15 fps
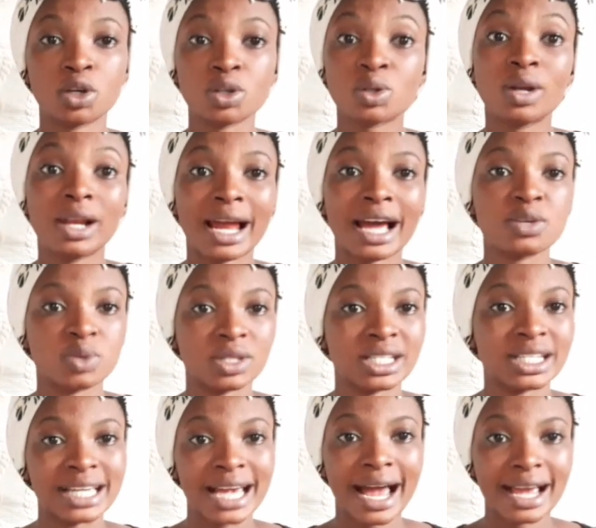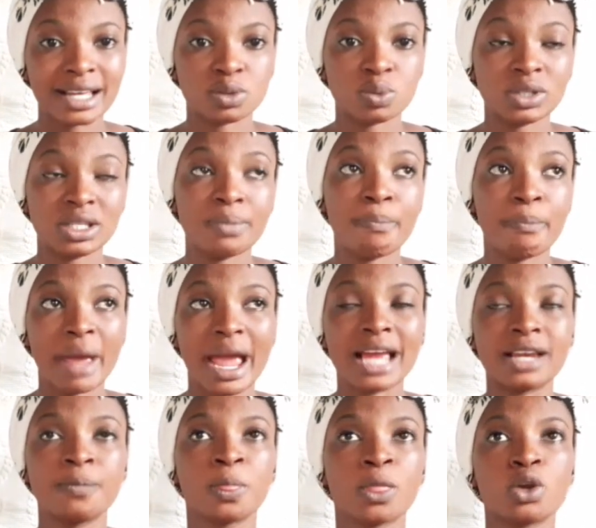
also lies with the guys, with the men.